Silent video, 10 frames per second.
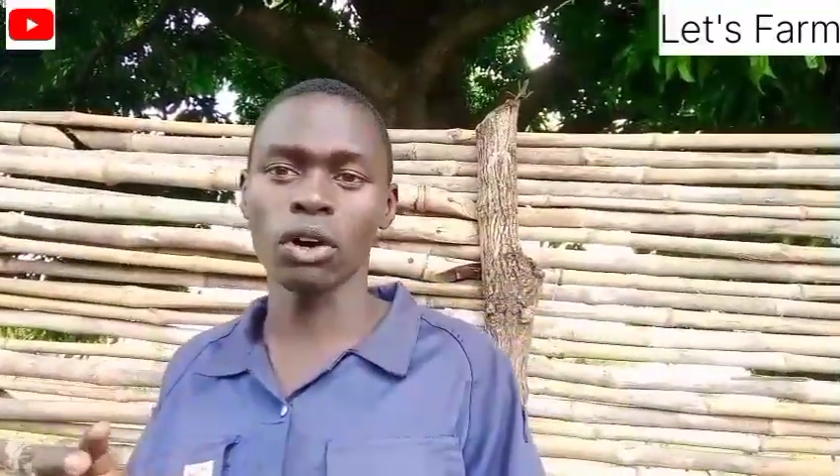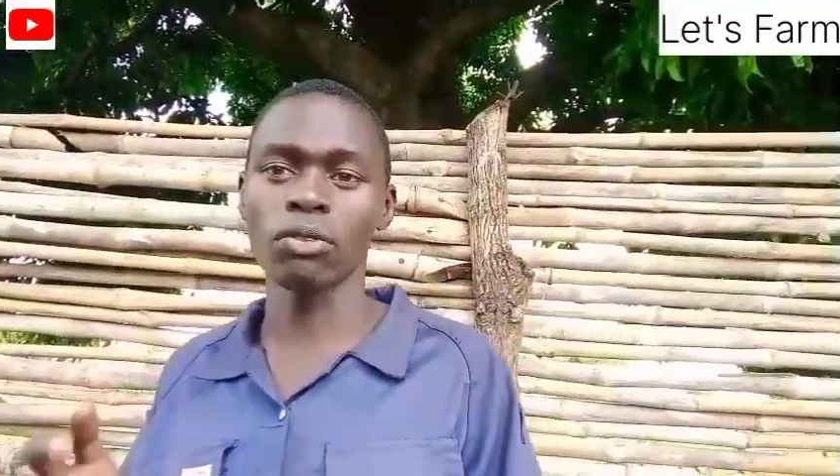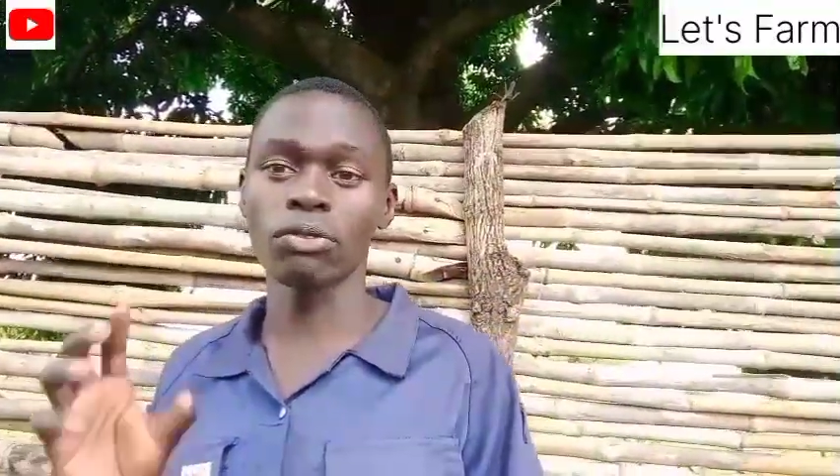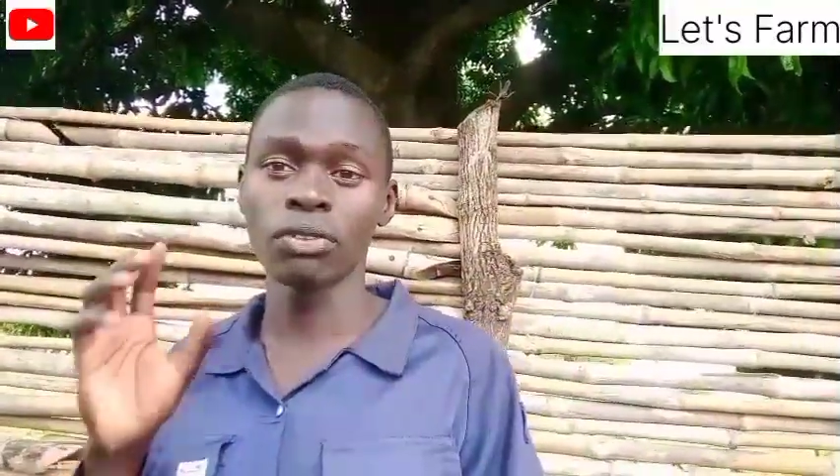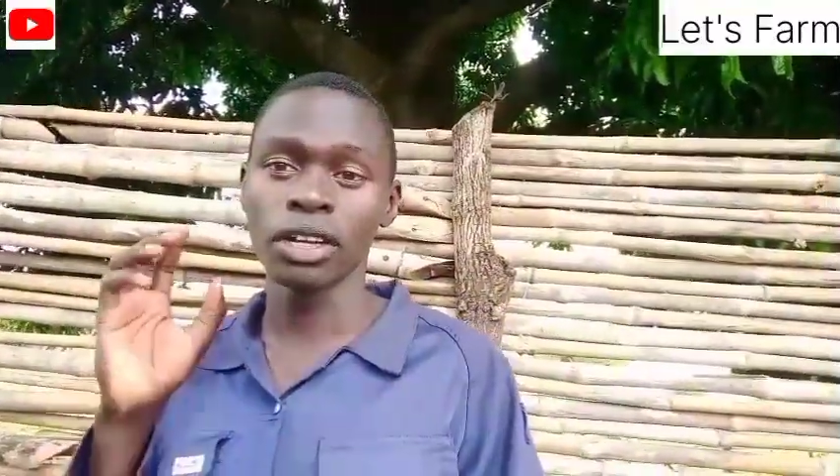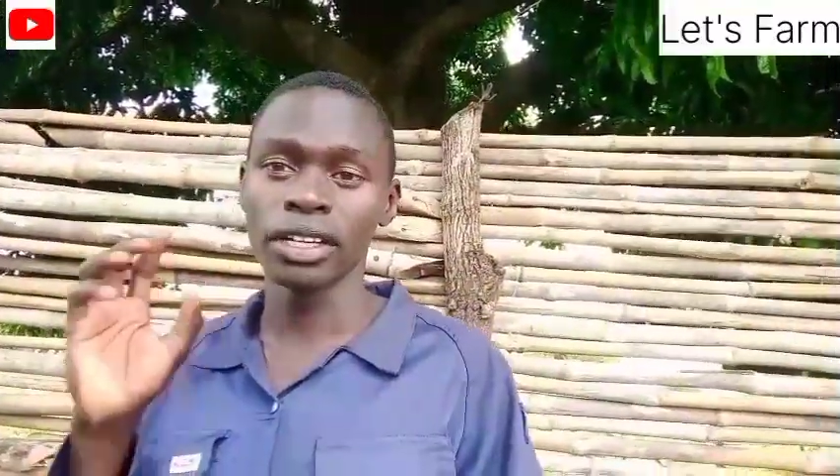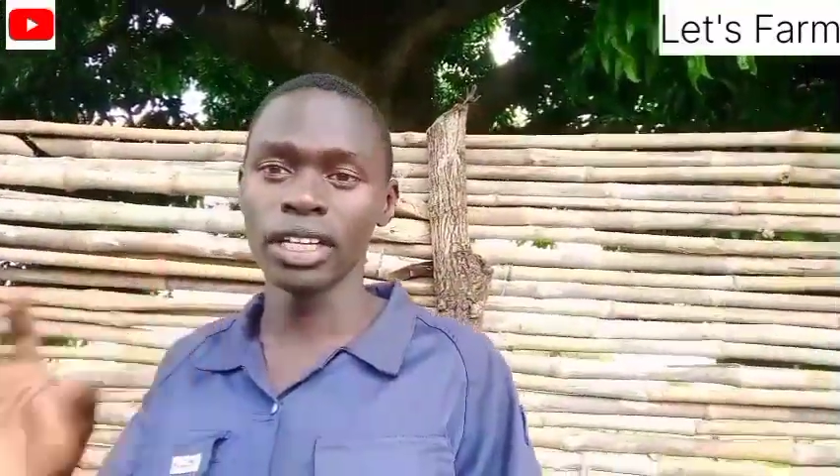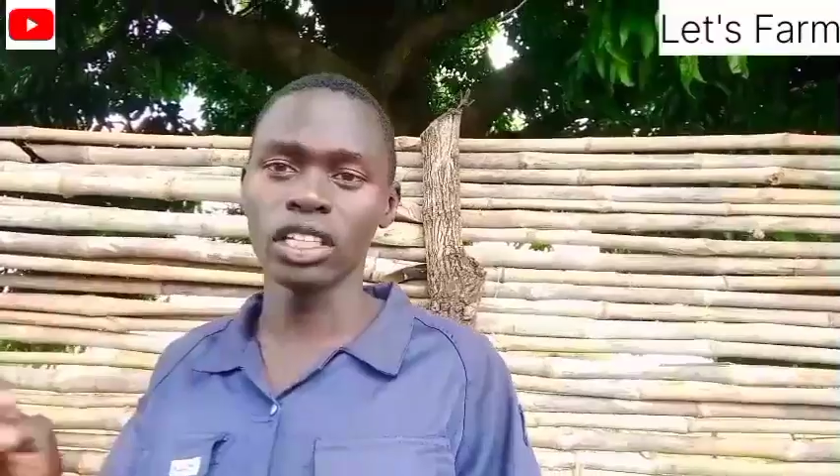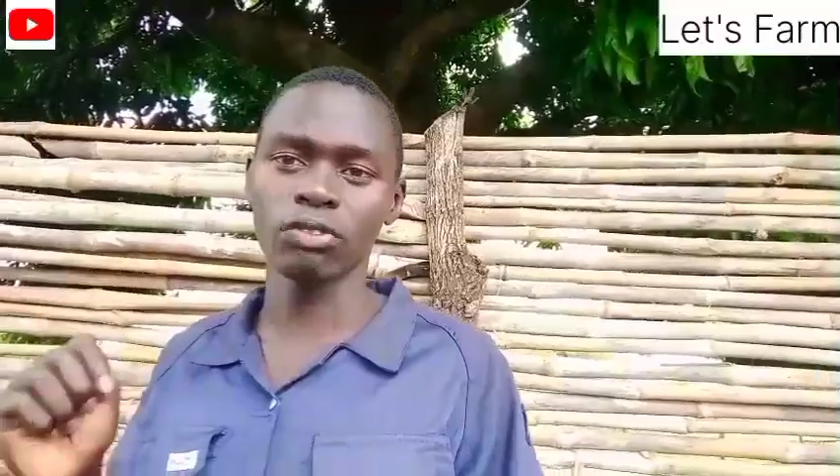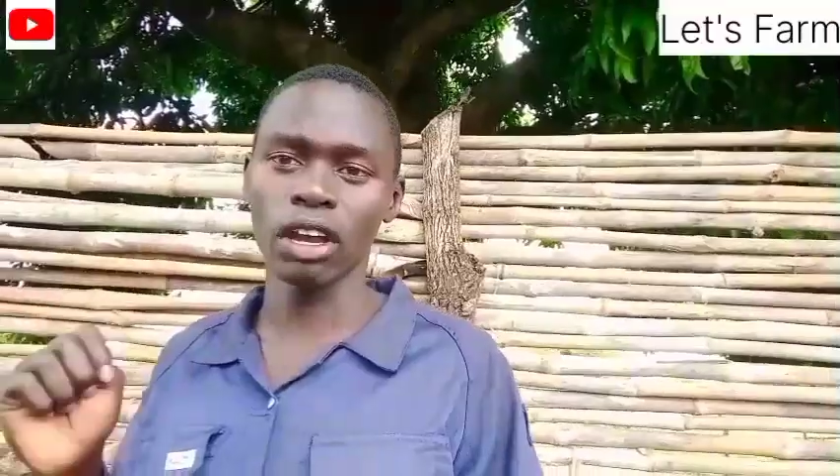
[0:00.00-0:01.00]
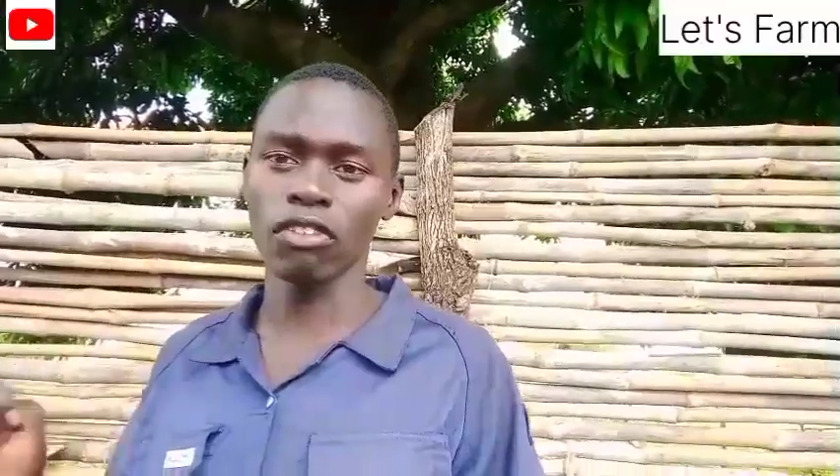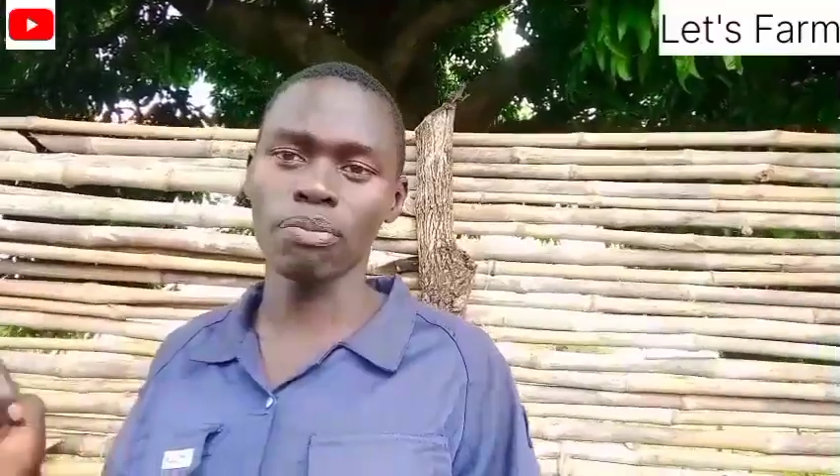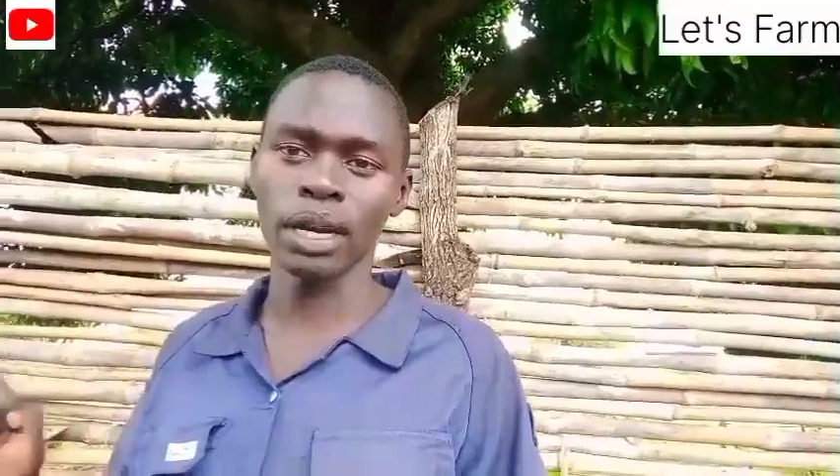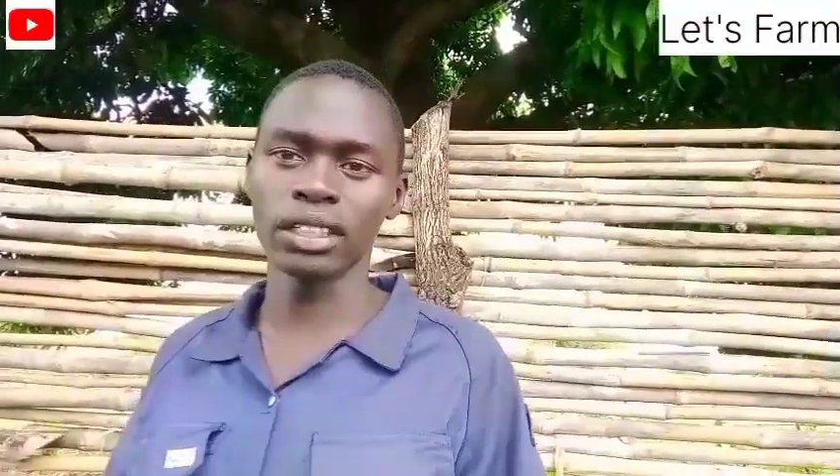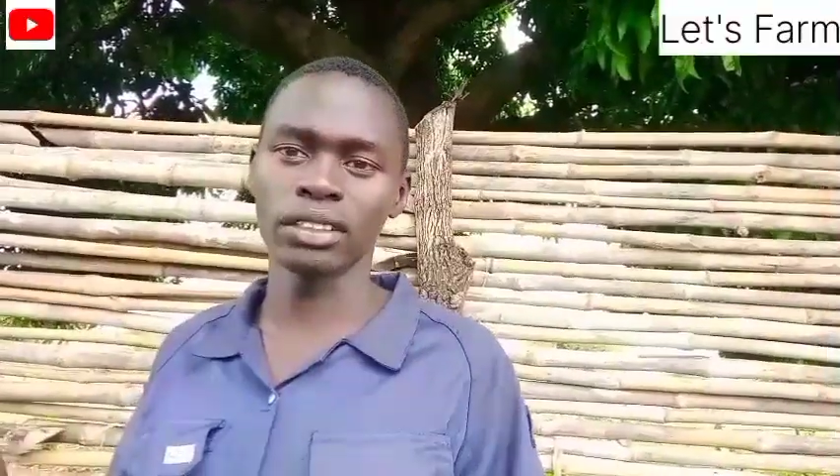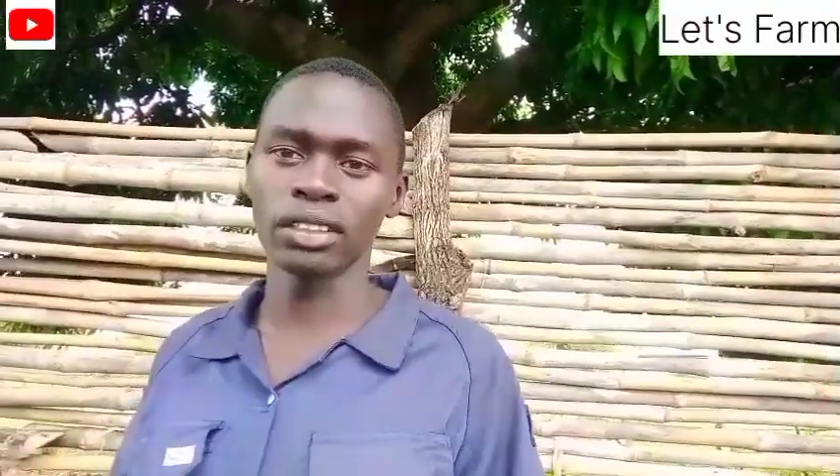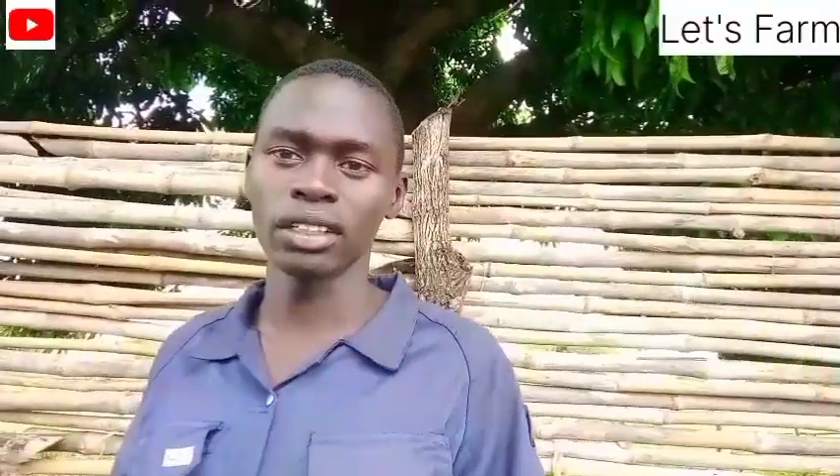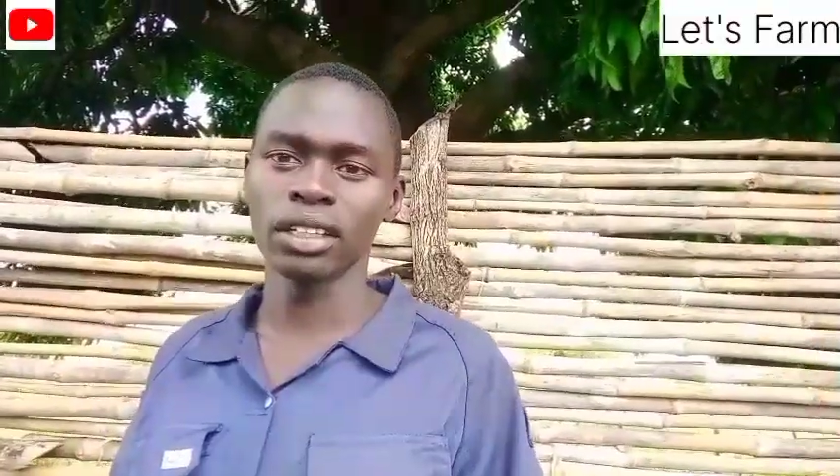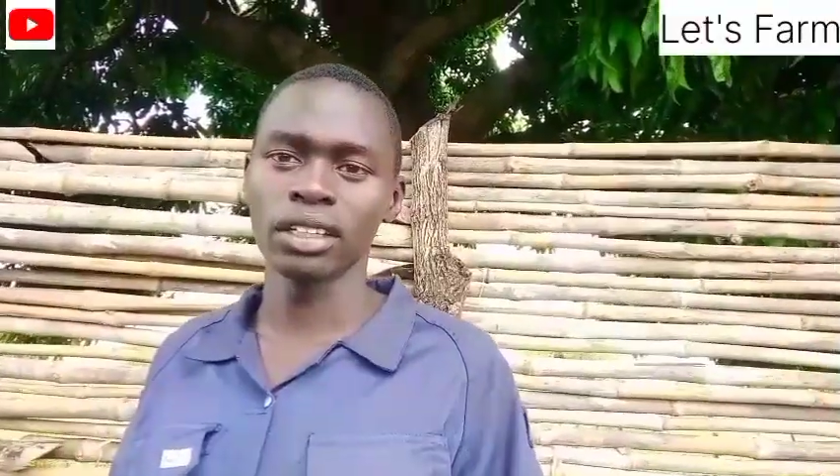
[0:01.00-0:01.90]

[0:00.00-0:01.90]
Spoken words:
of these 5 birds.